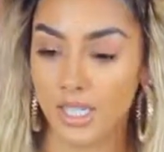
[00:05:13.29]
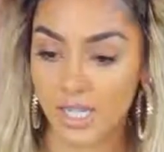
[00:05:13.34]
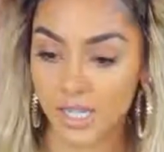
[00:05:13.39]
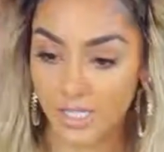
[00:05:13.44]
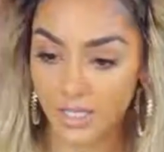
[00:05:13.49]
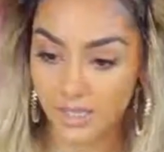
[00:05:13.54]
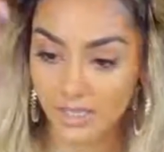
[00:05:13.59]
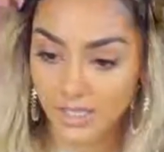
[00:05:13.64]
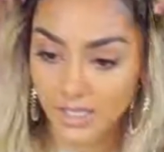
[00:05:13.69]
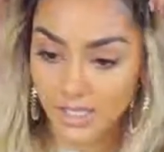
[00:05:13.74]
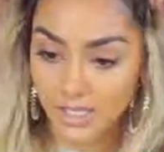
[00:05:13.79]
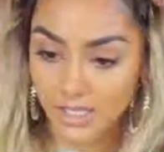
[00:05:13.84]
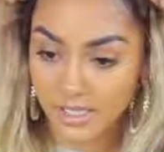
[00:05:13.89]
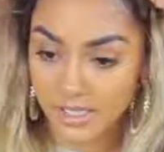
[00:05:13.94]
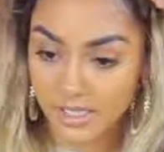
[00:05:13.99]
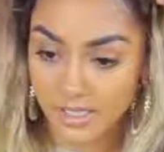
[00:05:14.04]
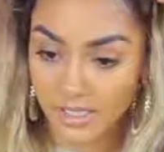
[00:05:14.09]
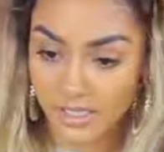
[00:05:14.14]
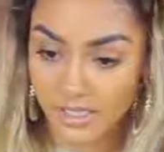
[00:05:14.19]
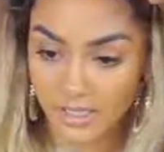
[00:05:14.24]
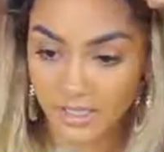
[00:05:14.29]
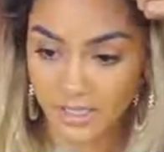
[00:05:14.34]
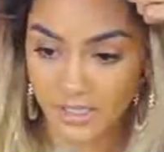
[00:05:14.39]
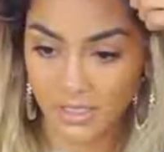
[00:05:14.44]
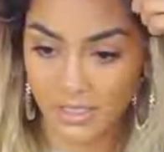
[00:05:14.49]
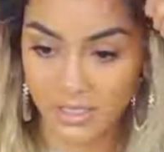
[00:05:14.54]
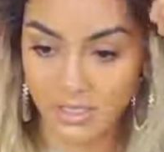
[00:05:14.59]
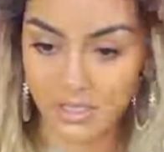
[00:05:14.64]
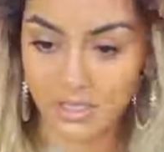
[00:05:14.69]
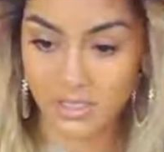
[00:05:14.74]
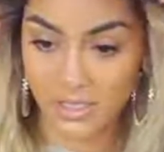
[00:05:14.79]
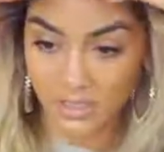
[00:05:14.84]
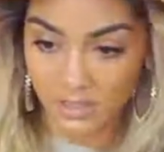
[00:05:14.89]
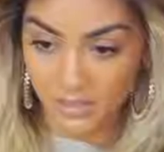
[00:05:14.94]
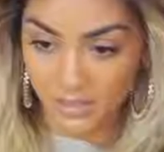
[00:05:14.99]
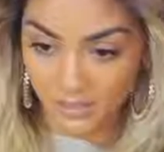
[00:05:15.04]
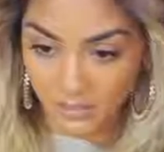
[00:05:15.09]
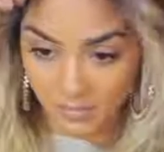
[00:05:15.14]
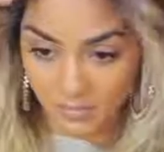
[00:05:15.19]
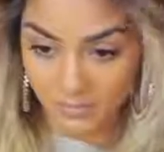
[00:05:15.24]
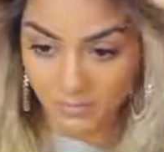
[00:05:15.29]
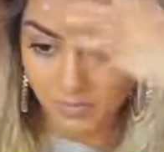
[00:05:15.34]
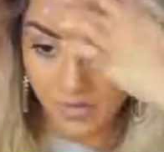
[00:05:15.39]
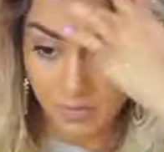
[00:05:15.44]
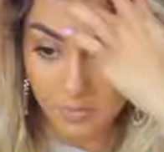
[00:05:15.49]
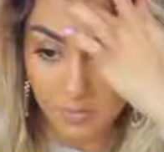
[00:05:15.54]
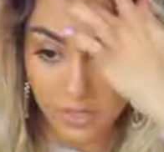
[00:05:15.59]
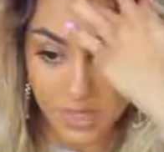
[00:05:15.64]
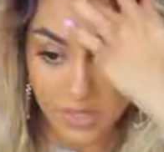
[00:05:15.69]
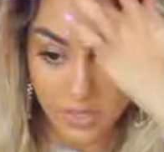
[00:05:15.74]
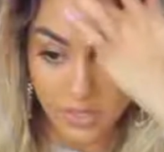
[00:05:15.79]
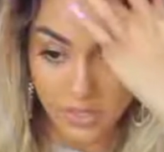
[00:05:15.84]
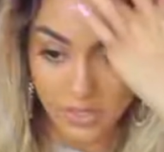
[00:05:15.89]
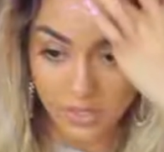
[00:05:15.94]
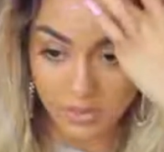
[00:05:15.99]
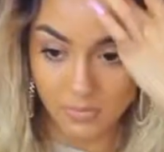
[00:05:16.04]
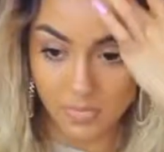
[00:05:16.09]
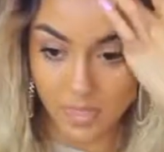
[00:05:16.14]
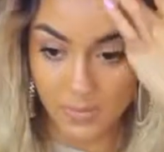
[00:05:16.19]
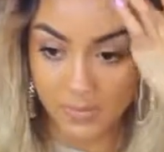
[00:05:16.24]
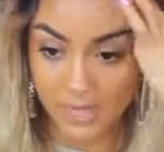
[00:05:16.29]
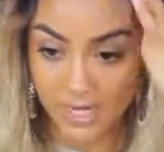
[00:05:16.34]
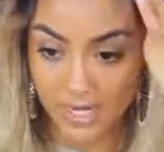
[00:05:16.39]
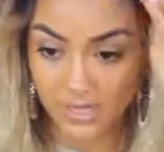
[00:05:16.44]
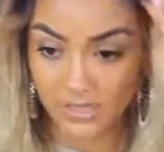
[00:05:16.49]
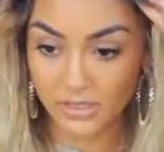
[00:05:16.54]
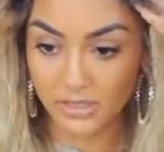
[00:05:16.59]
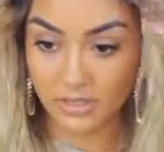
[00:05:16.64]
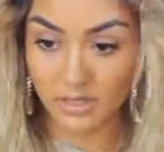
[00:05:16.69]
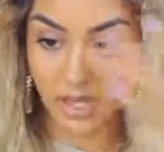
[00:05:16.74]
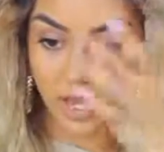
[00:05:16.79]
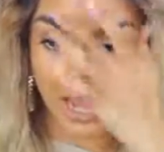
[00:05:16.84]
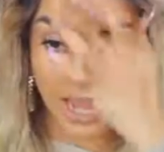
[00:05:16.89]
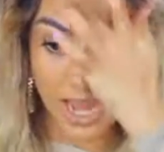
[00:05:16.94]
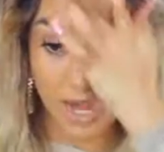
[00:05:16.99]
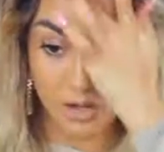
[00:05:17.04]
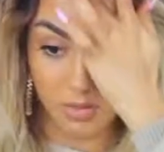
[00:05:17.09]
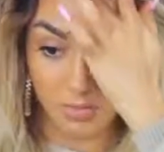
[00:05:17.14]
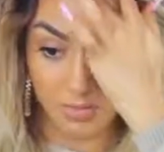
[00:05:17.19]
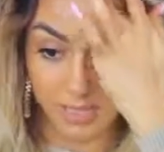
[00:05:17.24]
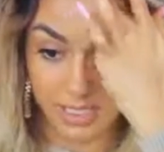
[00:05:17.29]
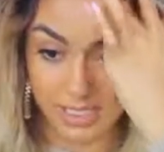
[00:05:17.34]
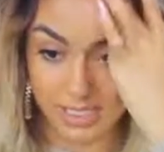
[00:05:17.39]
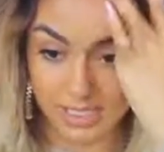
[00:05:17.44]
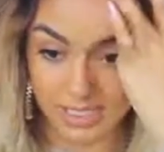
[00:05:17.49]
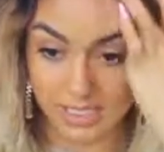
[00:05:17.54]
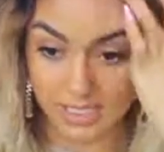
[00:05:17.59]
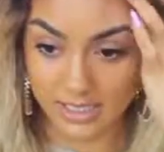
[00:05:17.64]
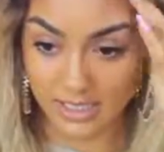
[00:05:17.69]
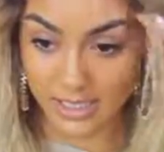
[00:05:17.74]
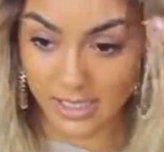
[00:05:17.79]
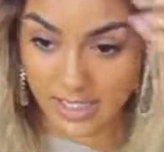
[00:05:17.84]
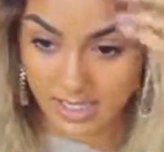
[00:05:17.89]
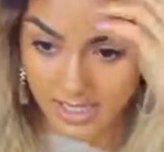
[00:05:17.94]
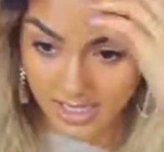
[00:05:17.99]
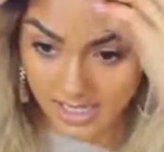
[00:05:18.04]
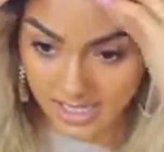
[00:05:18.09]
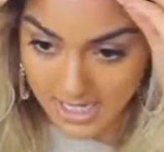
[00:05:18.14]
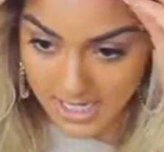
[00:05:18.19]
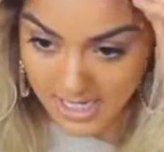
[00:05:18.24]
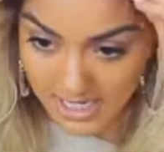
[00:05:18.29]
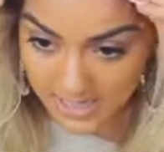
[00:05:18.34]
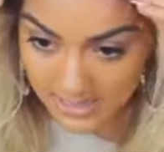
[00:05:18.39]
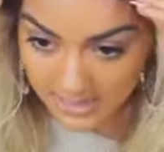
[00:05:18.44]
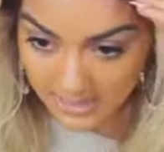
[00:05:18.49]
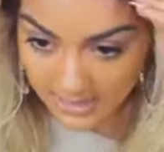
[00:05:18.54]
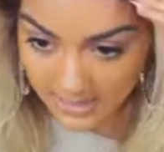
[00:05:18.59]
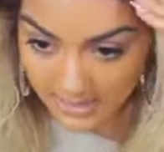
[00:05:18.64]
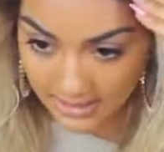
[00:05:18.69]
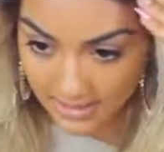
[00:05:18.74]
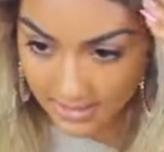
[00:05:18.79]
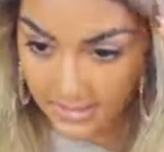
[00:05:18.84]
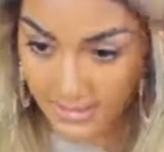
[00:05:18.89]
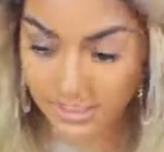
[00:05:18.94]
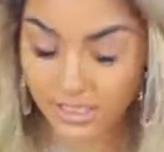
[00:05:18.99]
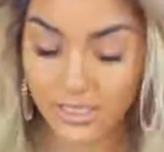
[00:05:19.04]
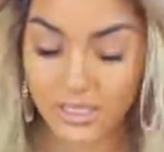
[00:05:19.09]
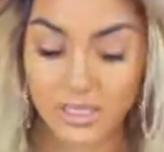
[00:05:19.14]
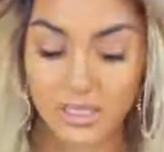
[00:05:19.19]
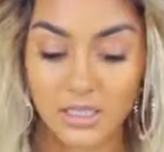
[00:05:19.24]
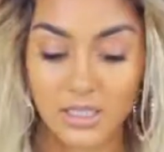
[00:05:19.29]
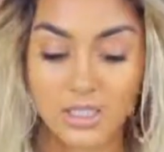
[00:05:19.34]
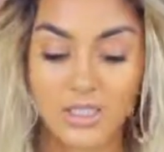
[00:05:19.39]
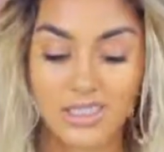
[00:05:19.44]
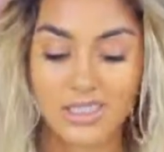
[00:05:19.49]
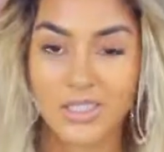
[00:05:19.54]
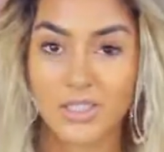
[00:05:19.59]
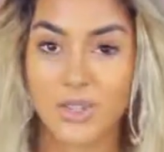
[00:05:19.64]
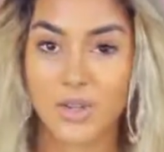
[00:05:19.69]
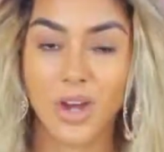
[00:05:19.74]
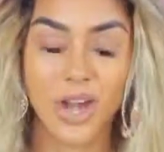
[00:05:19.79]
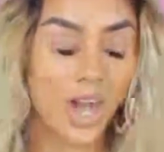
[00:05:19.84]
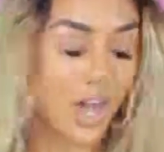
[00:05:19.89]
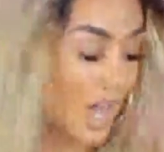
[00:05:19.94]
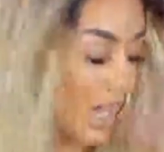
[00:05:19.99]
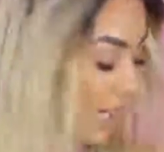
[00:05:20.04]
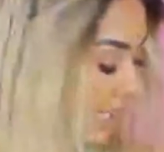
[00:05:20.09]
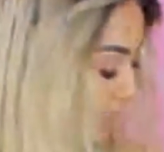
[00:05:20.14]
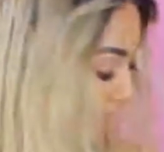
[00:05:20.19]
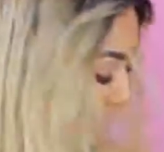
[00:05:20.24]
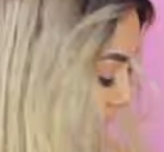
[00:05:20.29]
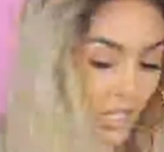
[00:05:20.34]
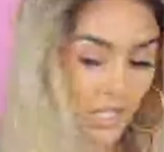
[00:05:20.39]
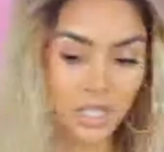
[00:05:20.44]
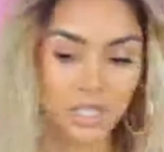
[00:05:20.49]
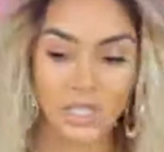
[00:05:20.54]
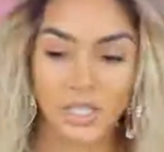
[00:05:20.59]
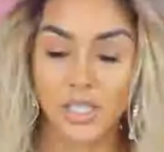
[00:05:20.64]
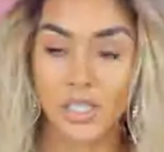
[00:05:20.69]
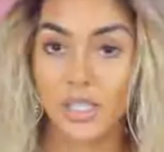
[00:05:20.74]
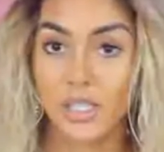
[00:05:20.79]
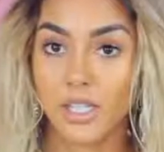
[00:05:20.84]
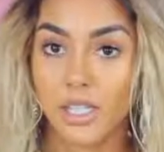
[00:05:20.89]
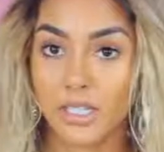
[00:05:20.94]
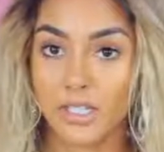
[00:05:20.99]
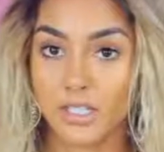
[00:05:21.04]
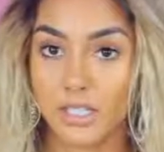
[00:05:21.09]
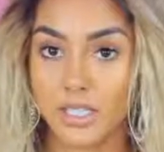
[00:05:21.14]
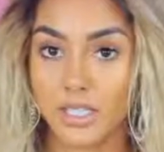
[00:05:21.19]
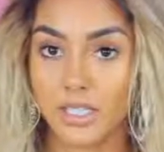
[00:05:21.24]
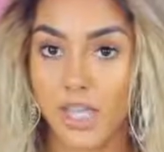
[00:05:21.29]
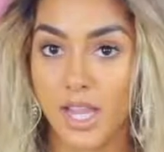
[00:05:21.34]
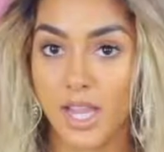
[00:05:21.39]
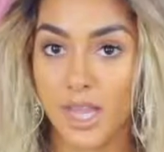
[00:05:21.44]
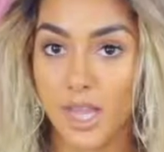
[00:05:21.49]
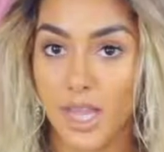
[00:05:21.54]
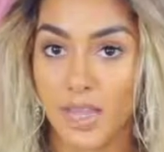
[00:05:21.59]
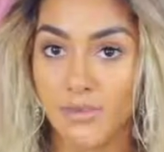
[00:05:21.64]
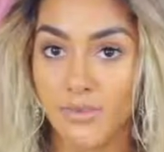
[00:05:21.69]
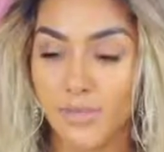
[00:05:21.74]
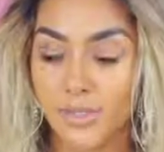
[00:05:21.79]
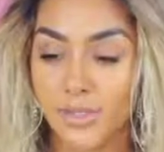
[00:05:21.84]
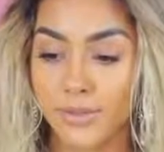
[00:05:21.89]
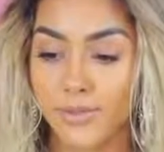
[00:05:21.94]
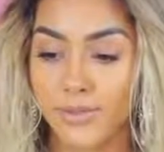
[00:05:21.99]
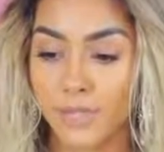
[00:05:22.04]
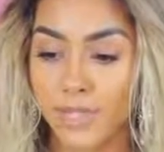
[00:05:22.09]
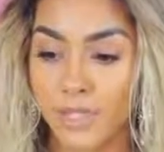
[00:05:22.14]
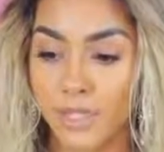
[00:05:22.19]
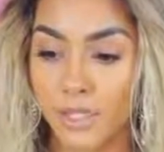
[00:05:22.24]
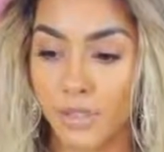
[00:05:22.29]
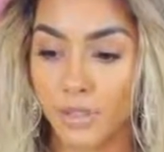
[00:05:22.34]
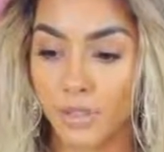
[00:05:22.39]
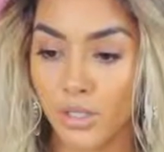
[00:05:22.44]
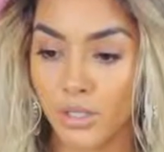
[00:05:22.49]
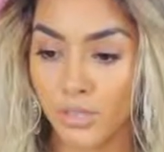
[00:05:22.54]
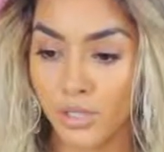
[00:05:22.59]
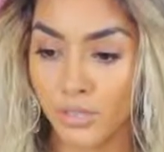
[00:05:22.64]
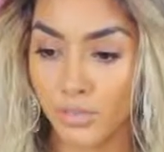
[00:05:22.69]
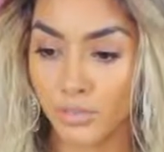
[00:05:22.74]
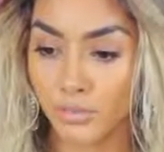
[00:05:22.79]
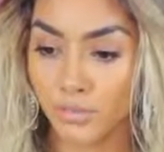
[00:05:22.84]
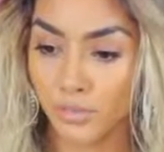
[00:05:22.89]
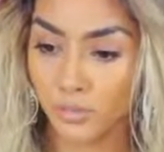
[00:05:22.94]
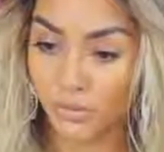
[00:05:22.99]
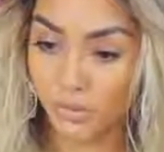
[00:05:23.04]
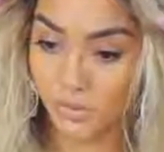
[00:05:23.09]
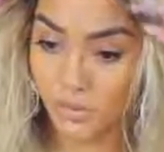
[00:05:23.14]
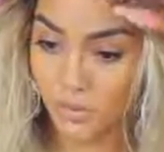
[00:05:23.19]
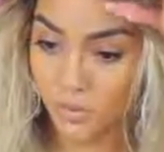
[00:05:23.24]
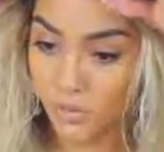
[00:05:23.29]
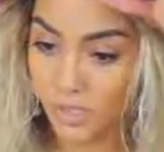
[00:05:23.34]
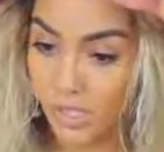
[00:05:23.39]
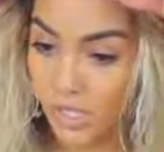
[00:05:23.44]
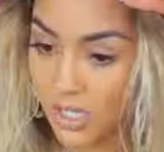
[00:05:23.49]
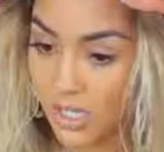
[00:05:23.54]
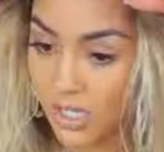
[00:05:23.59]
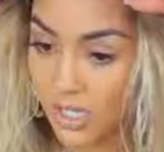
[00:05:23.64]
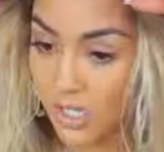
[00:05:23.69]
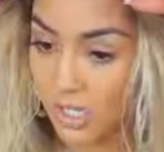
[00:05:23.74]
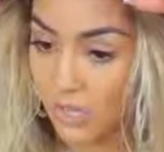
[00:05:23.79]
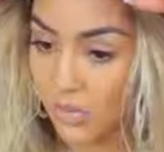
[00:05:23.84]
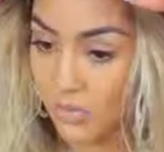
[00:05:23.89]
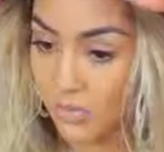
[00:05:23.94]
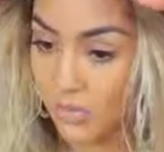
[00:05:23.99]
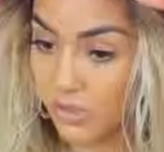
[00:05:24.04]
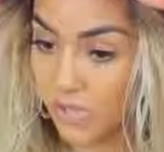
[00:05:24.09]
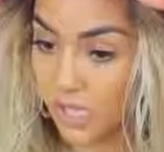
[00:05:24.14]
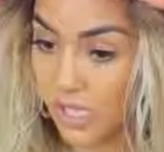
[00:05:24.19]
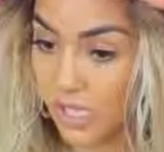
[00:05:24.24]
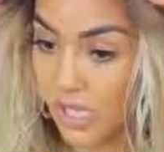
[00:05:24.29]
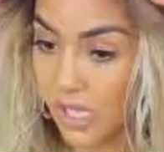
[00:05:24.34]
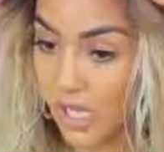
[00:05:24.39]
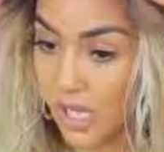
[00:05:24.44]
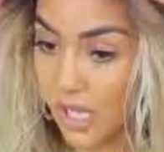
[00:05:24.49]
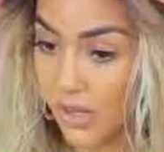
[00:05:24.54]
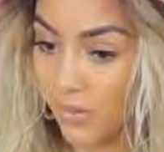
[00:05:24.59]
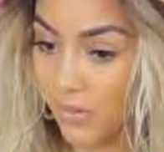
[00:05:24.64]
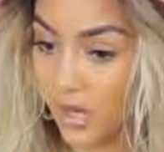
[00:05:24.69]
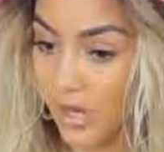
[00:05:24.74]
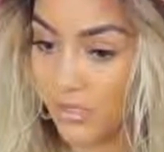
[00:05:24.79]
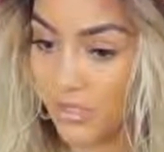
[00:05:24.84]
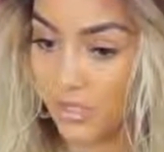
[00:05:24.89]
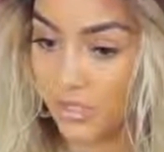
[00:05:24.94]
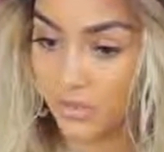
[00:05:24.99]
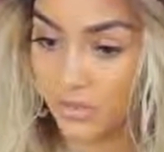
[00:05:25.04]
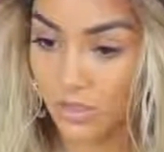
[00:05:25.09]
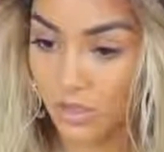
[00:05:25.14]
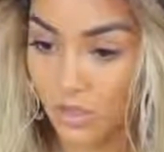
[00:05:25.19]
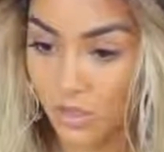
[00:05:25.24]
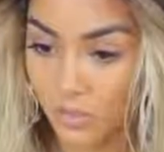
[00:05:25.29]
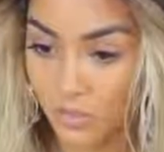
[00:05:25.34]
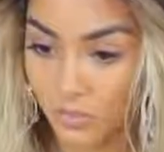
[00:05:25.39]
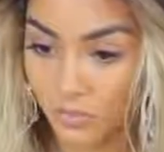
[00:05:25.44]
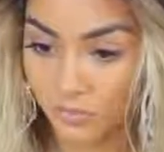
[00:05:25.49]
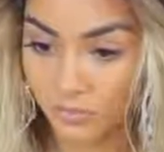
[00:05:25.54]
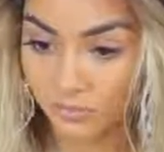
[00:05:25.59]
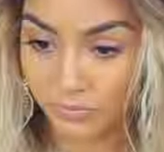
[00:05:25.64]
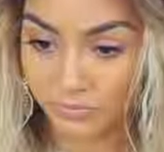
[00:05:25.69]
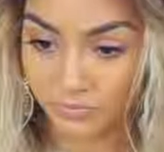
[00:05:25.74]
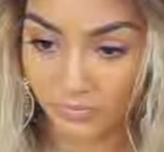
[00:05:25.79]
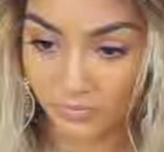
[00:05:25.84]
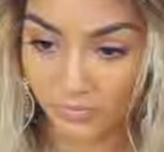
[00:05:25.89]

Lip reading: And then make sure your baby hairs are not out because it is gonna look a little odd. Then just like every video on YouTube, using a rat tail comb